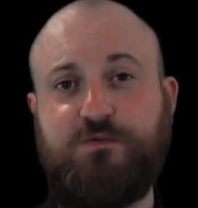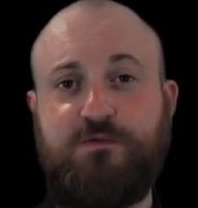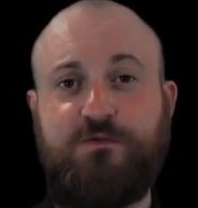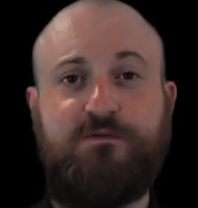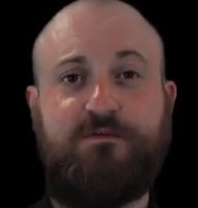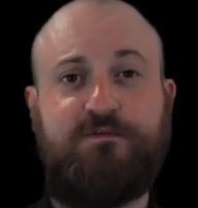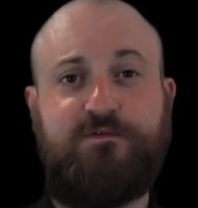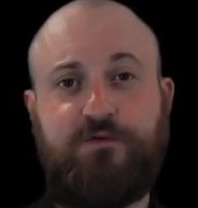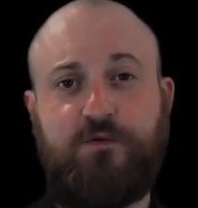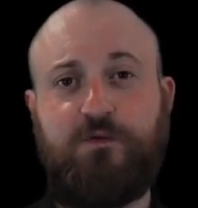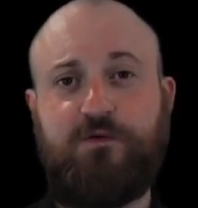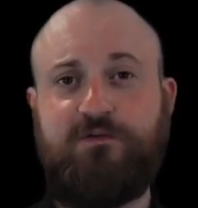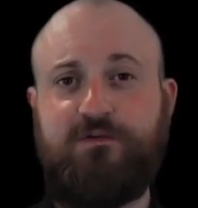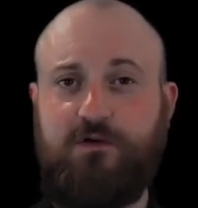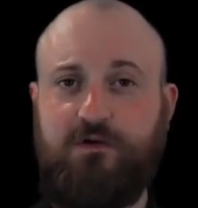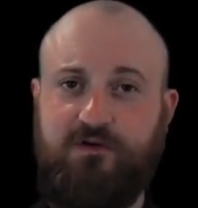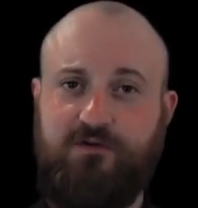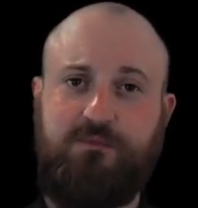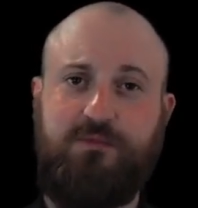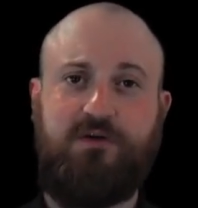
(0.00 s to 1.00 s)
for as long as
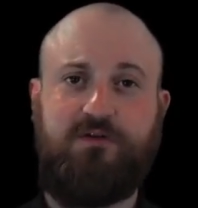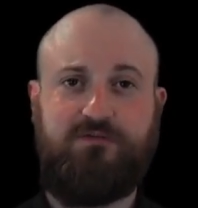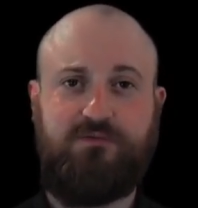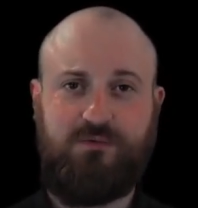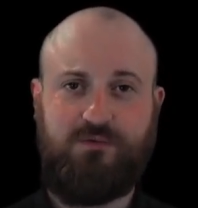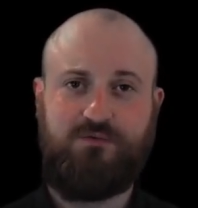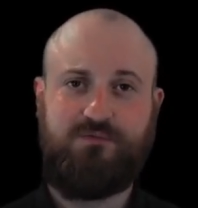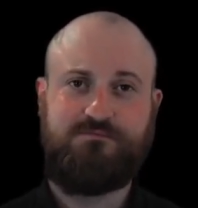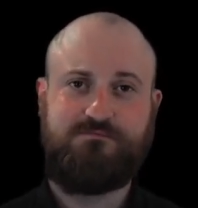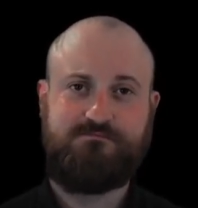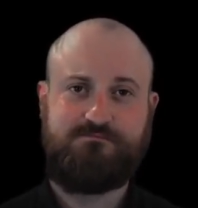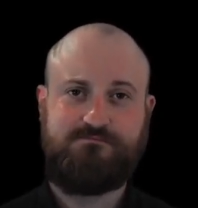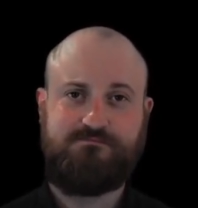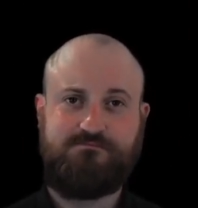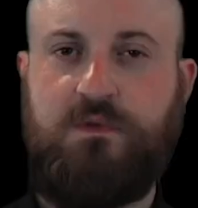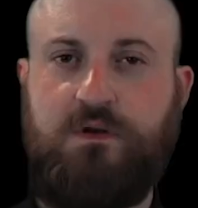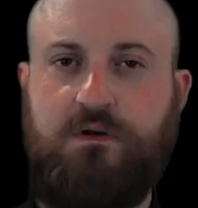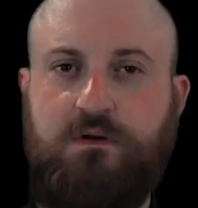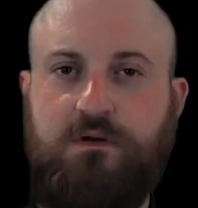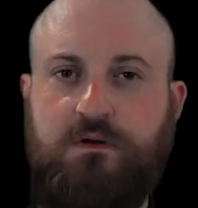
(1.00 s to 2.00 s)
possible.
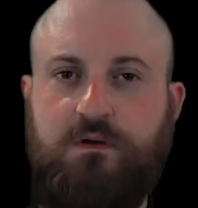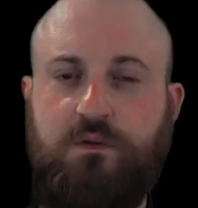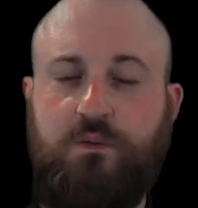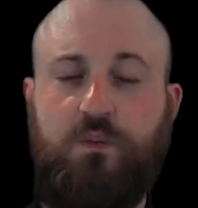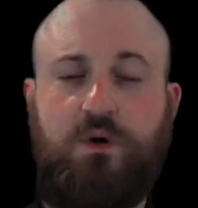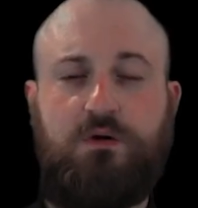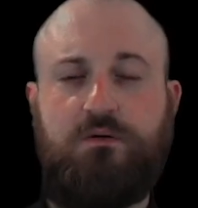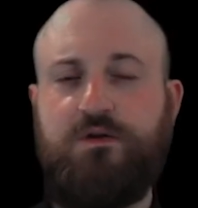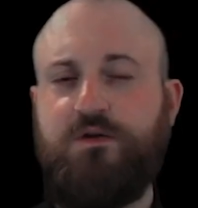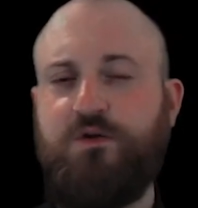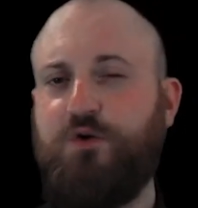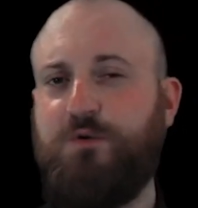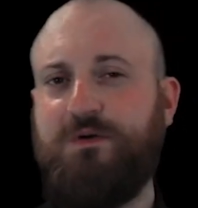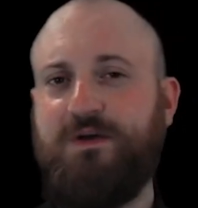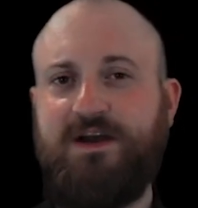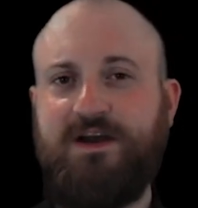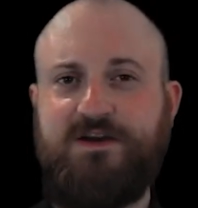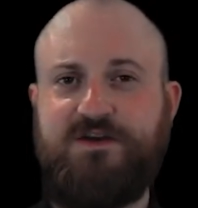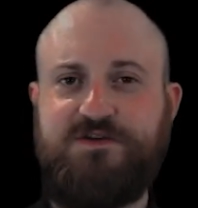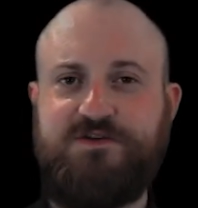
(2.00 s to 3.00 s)
While renewable
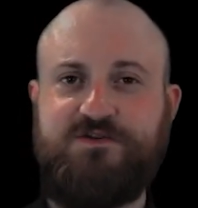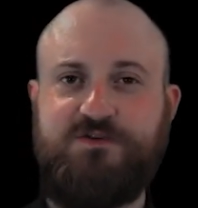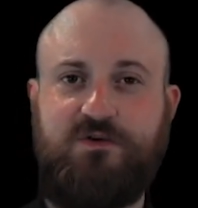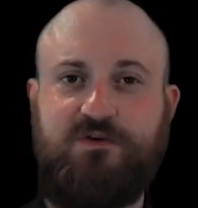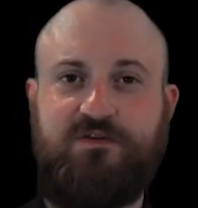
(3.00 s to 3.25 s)
energy sources